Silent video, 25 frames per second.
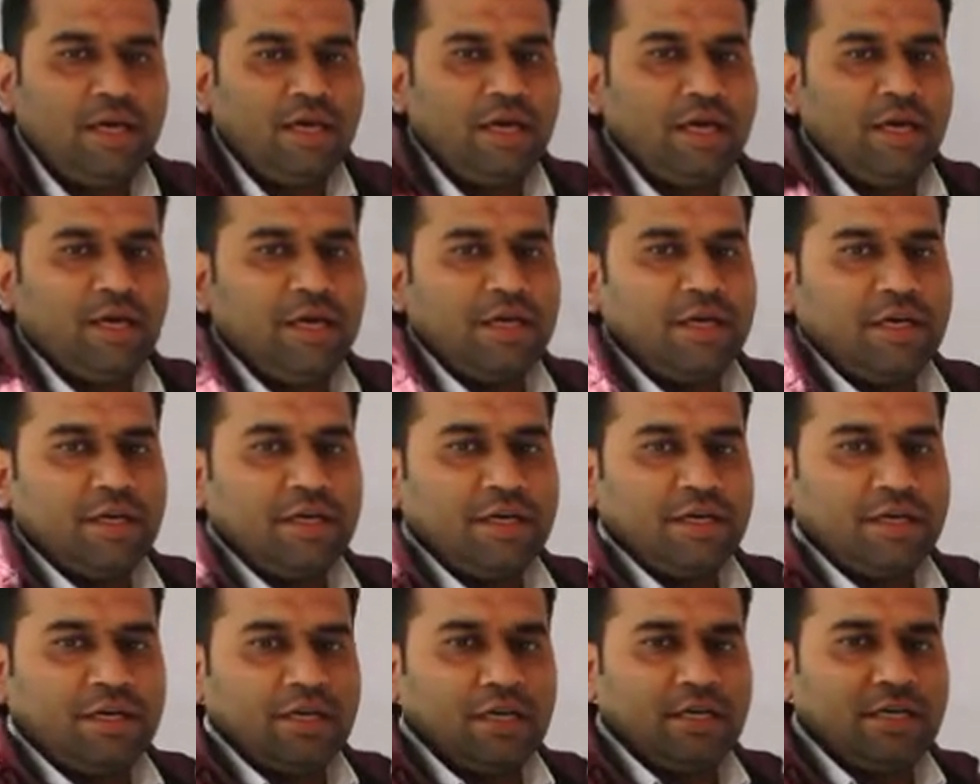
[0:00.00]
It
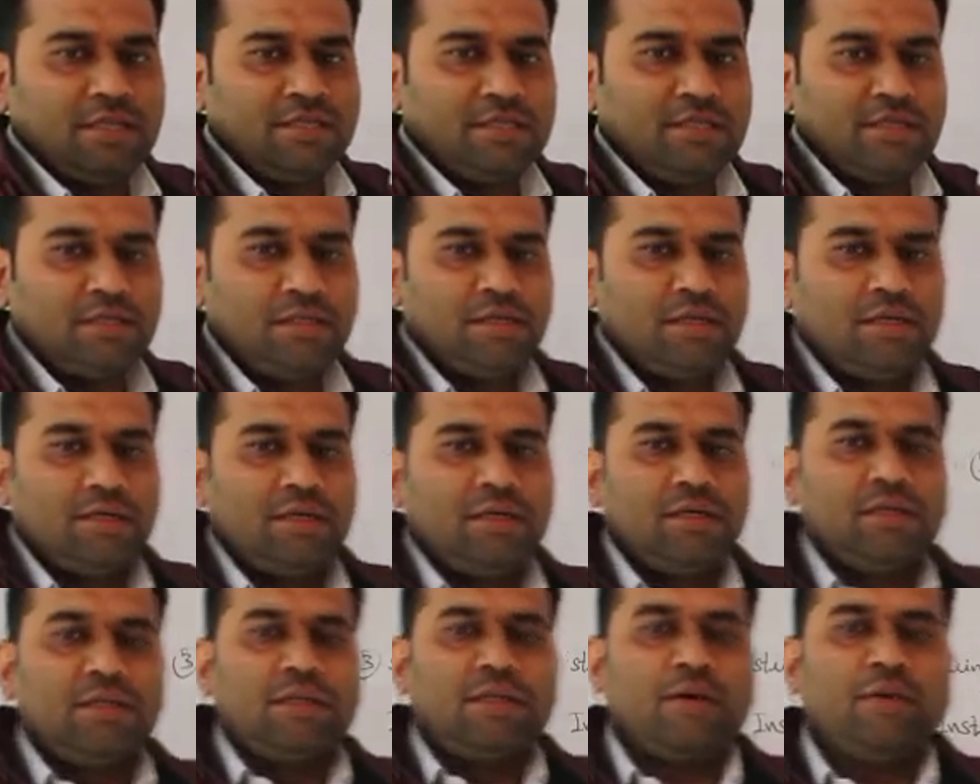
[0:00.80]
returns
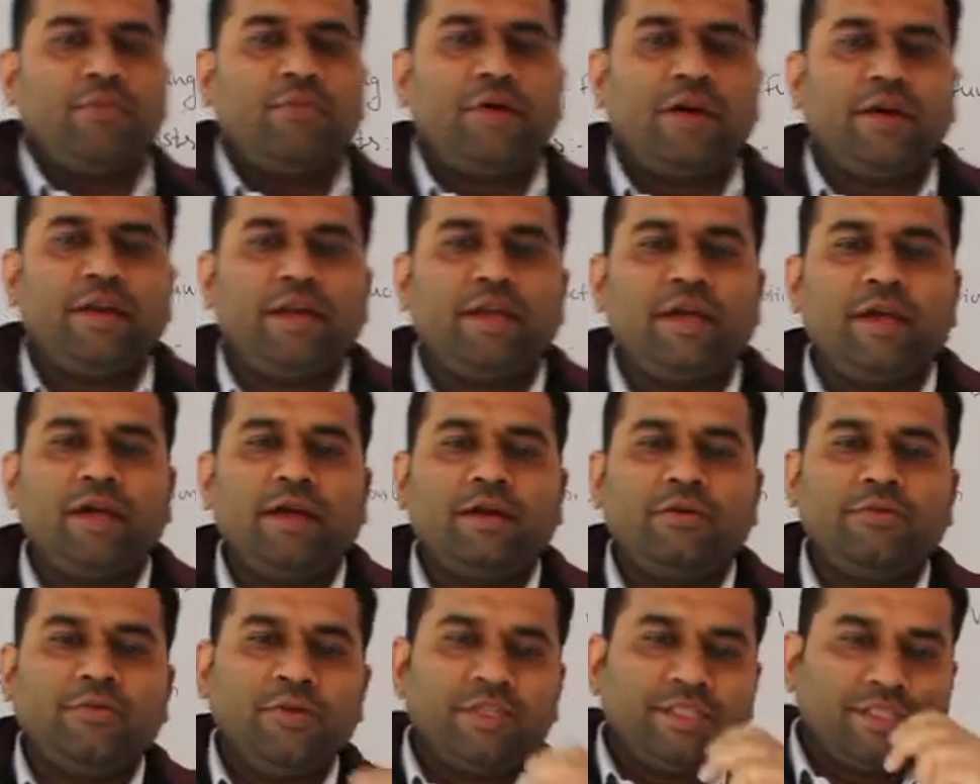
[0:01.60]
the
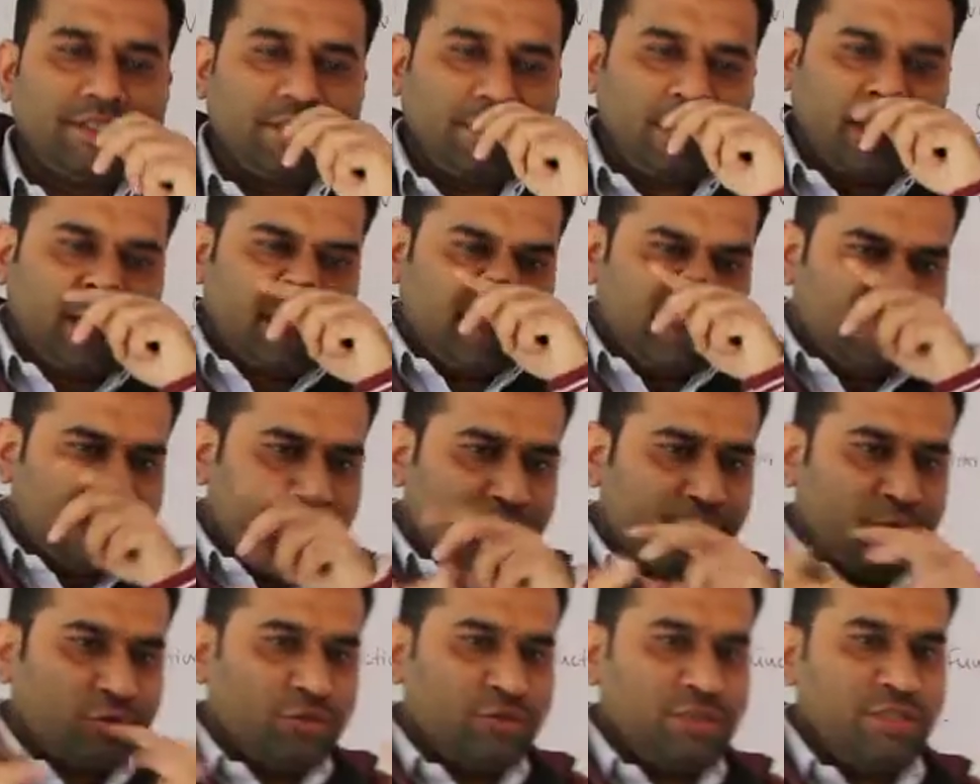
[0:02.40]
variant which tell the
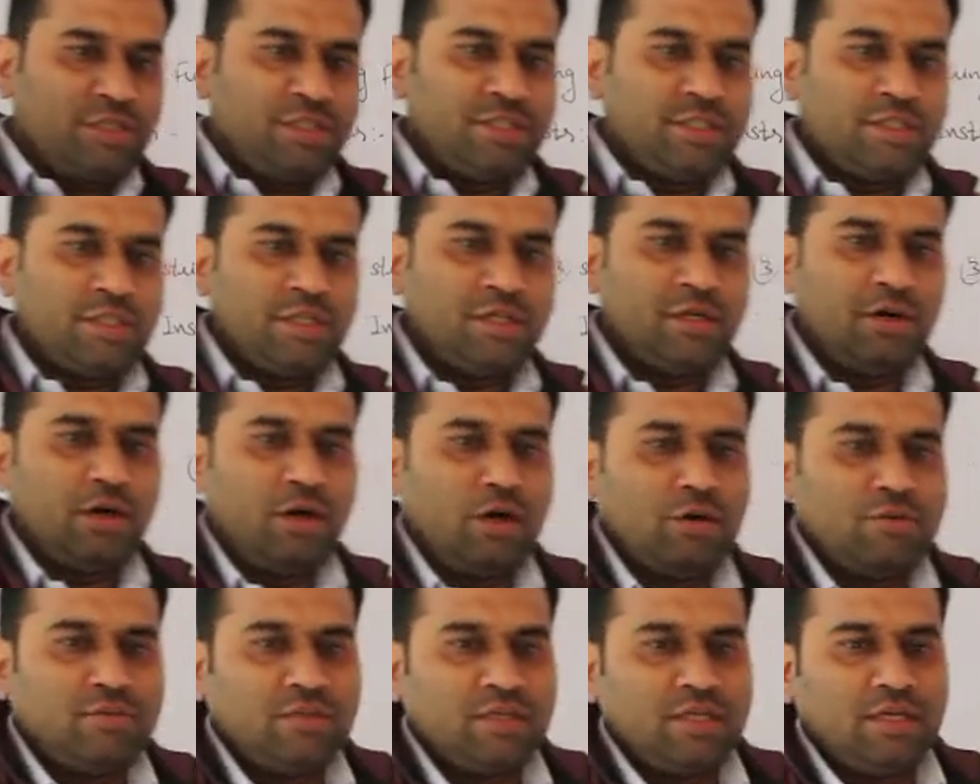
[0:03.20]
position
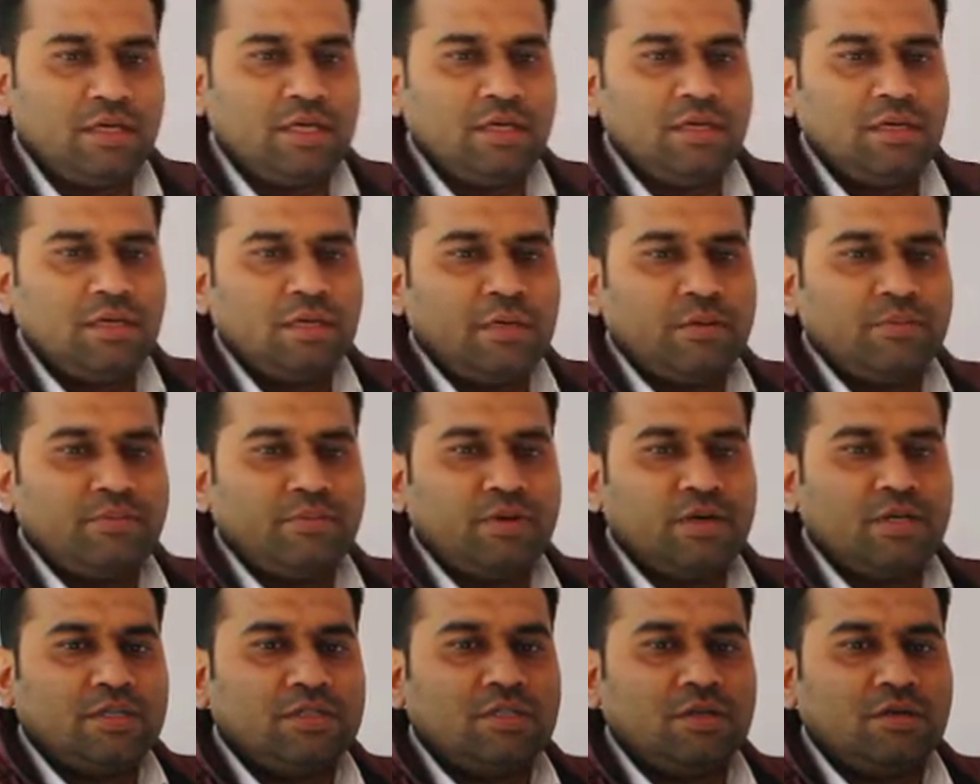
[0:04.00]
of the
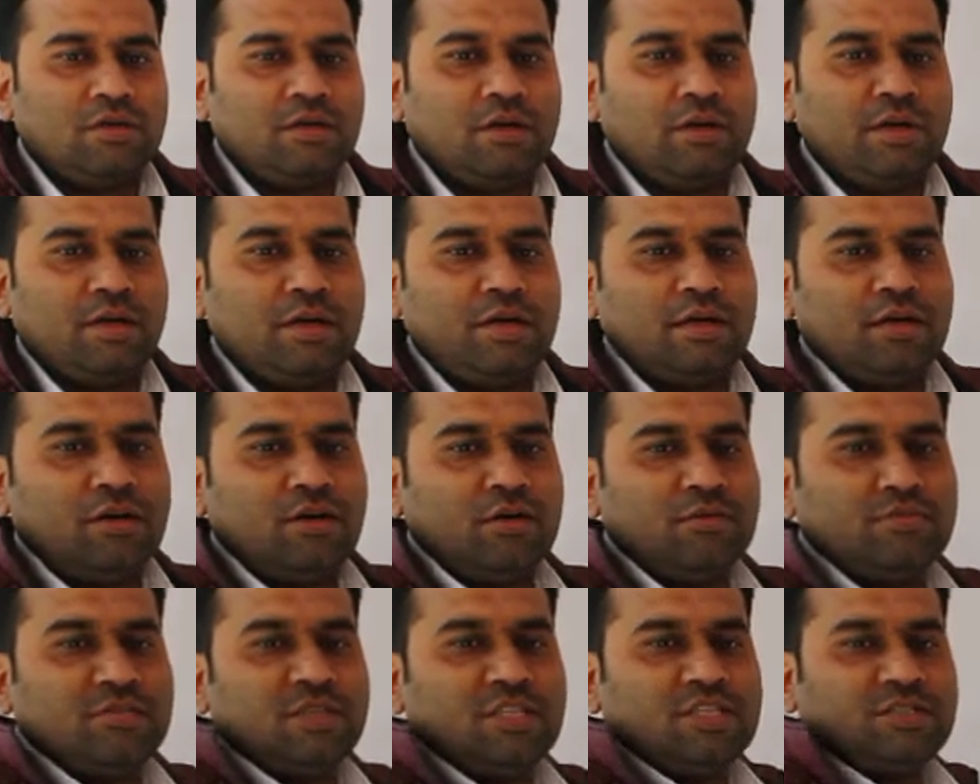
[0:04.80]
first occurrence
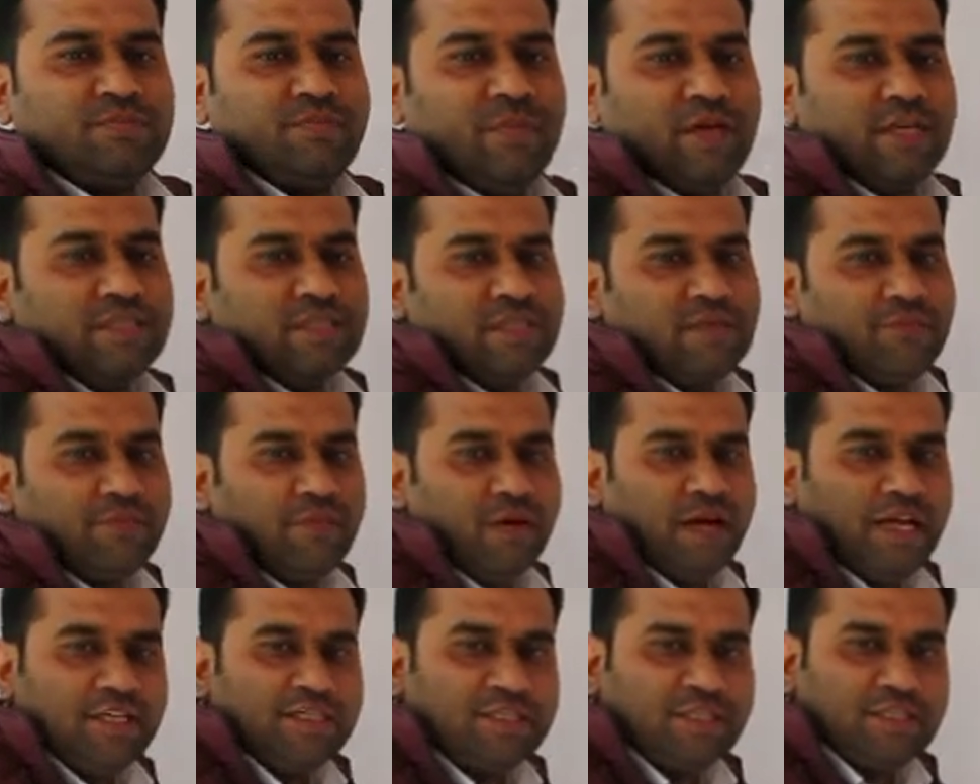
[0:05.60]
of the
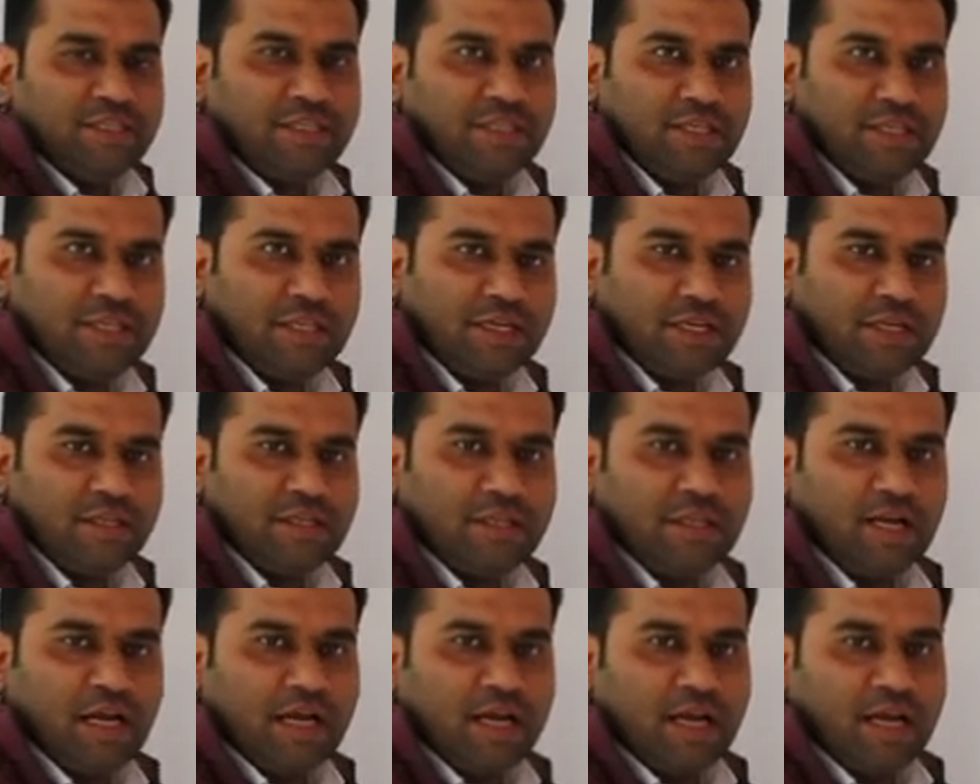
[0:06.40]
specified string
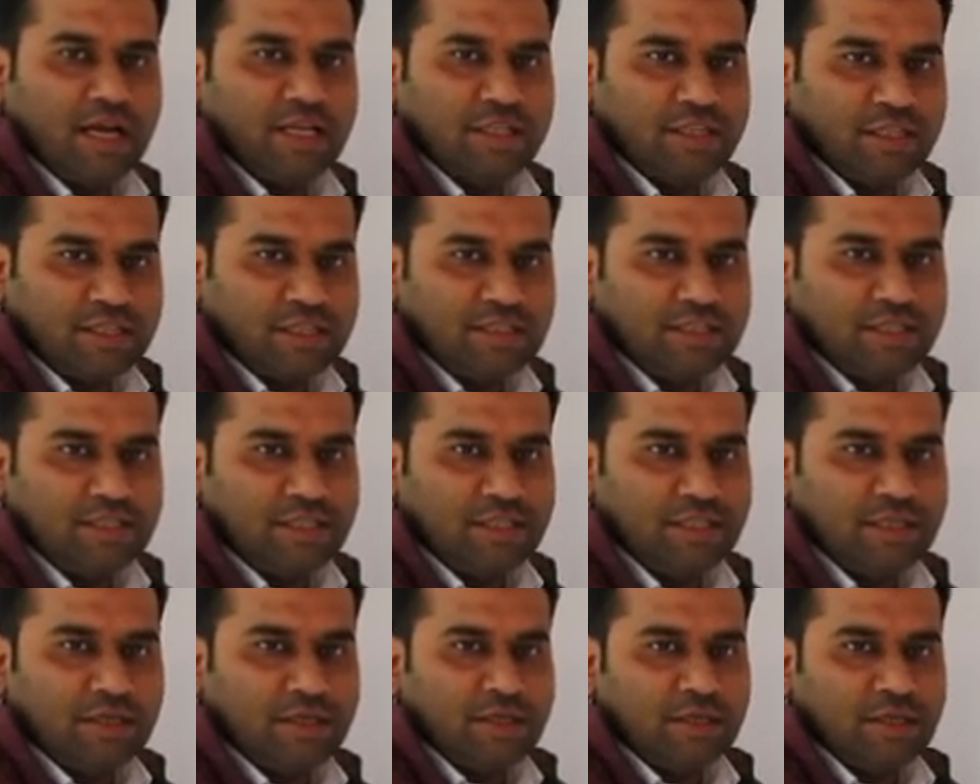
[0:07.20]
in the another
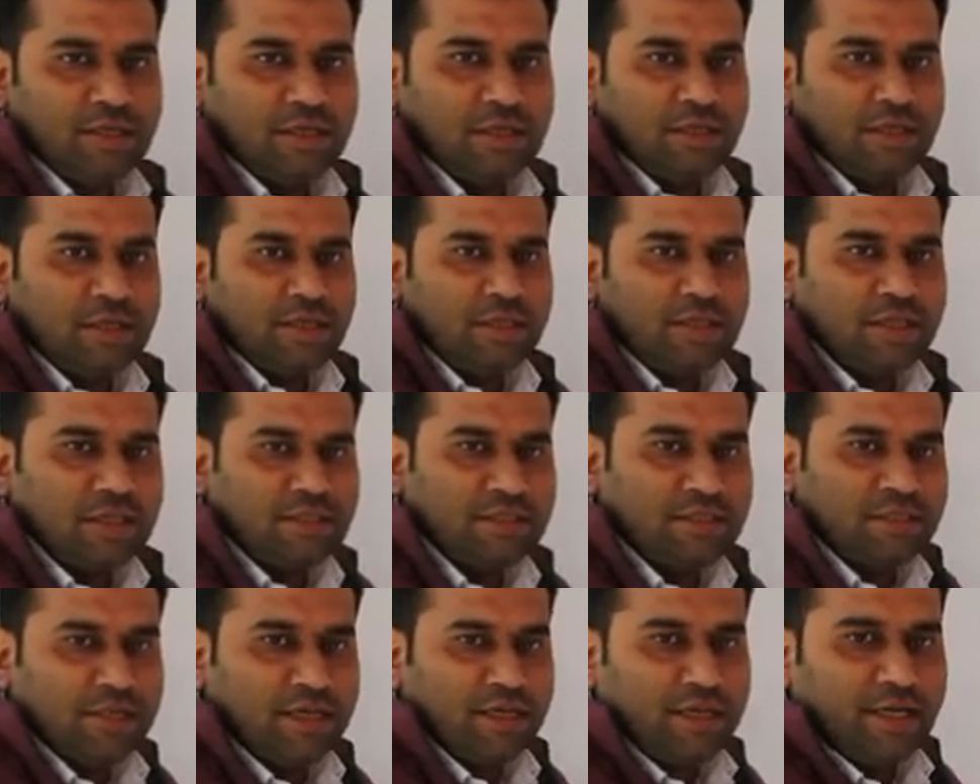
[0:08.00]
string. The
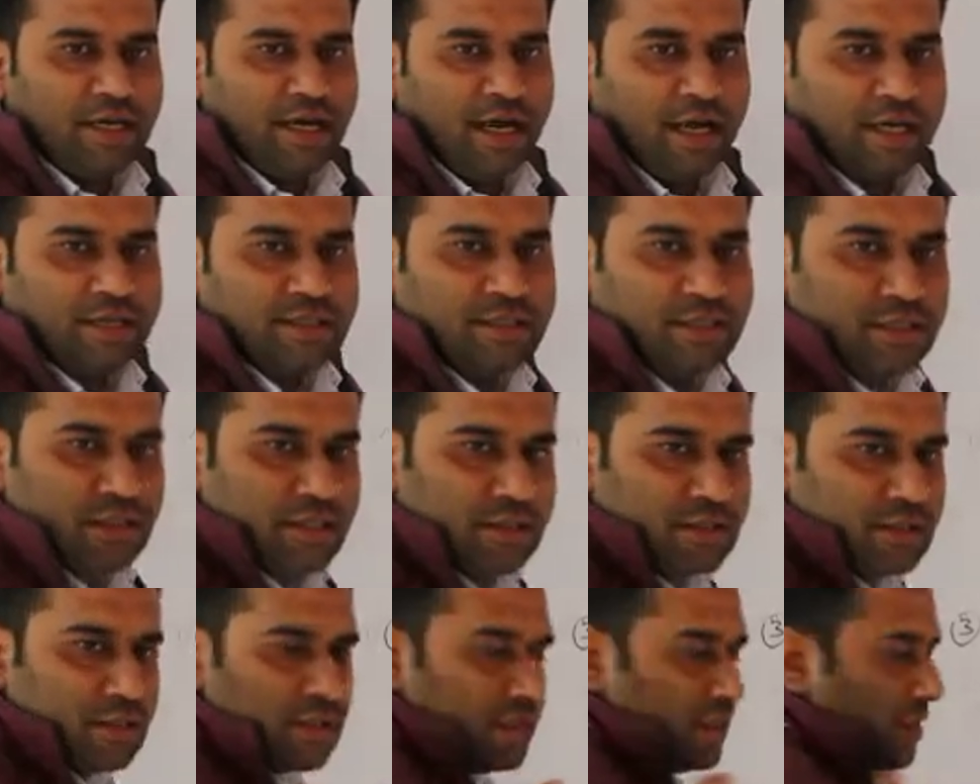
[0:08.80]
syntax
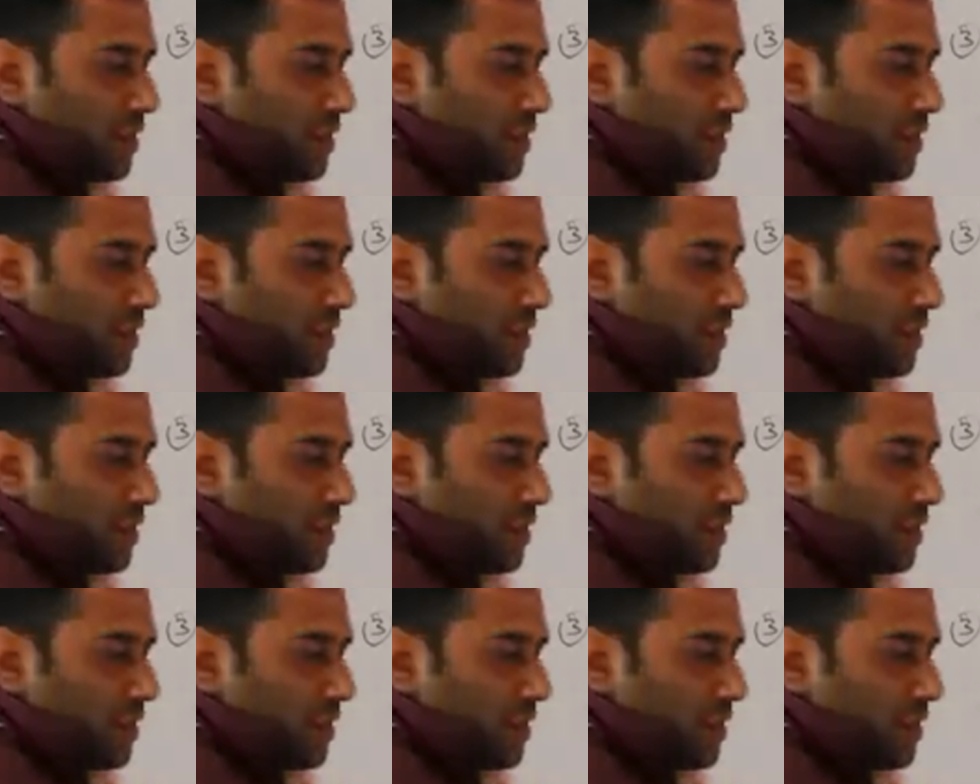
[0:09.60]
is